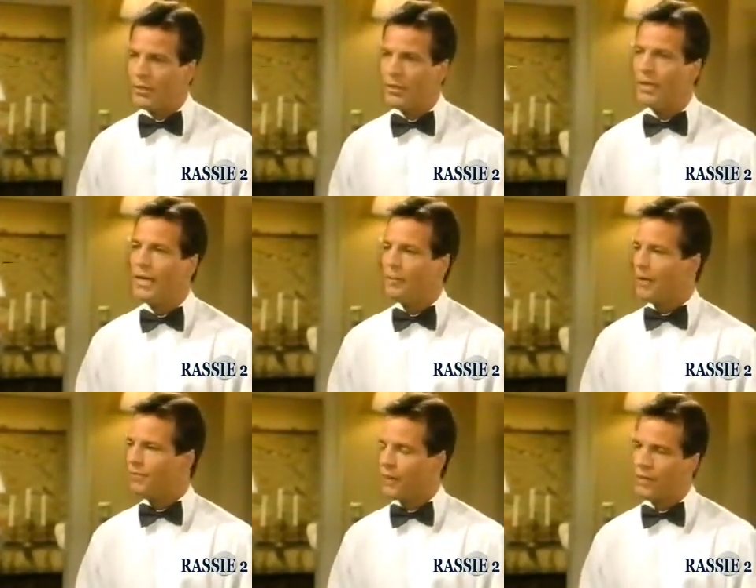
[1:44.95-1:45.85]
You're surrounded
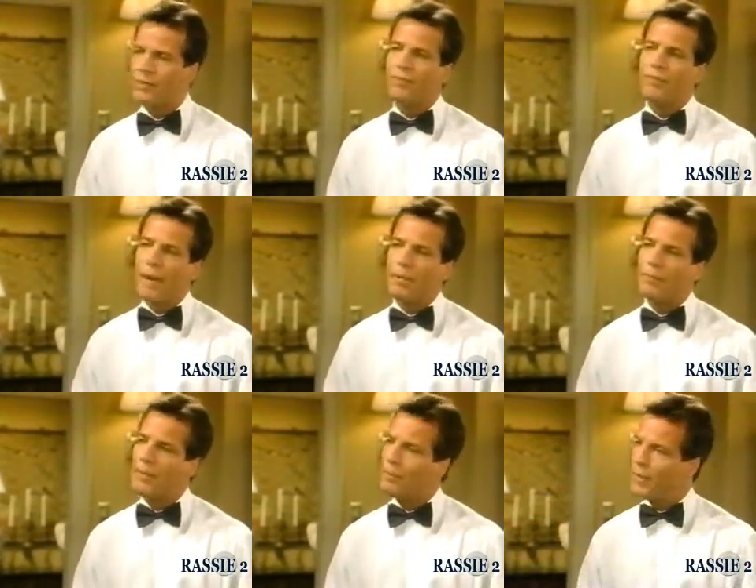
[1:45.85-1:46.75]
by friends and
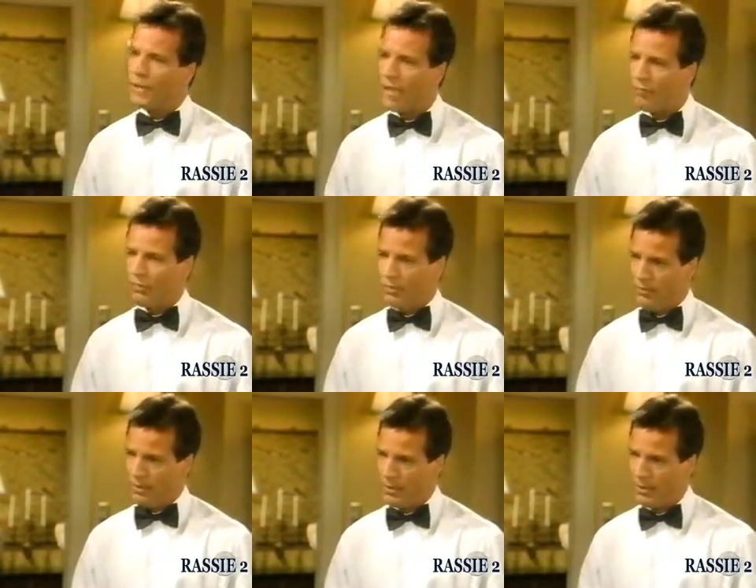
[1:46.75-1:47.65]
family and people that
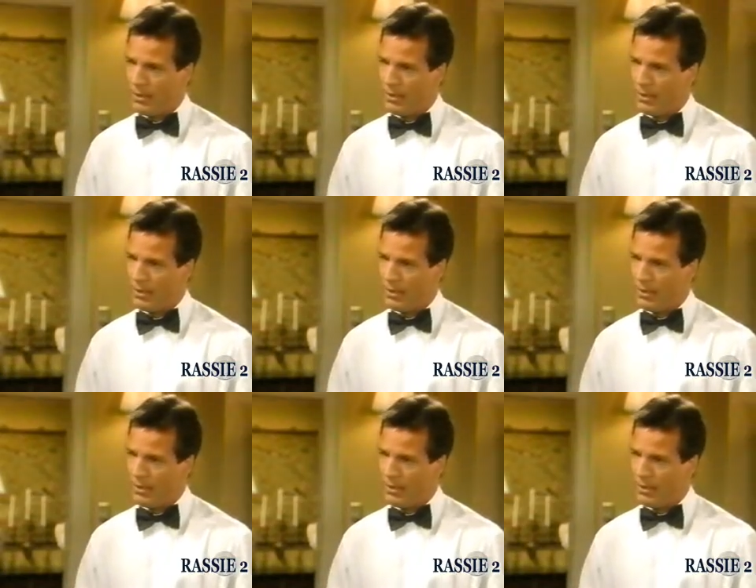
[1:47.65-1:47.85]
love you.